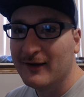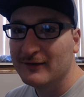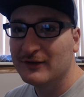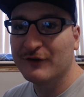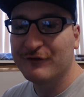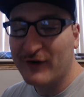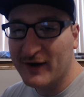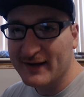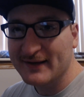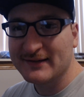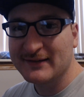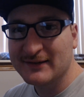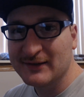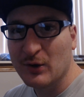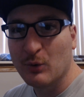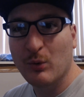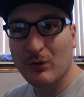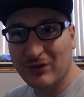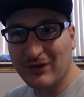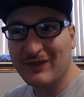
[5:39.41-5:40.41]
device
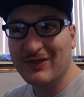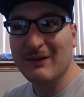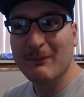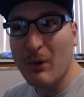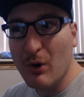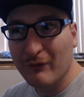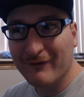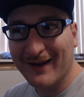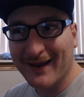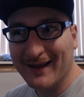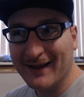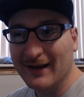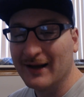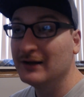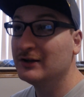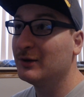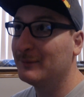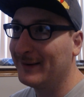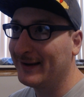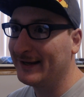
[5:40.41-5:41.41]
within the movie
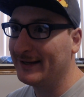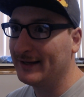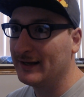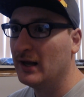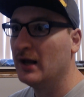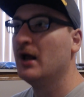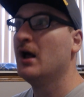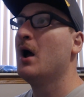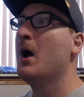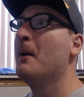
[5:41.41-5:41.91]
to me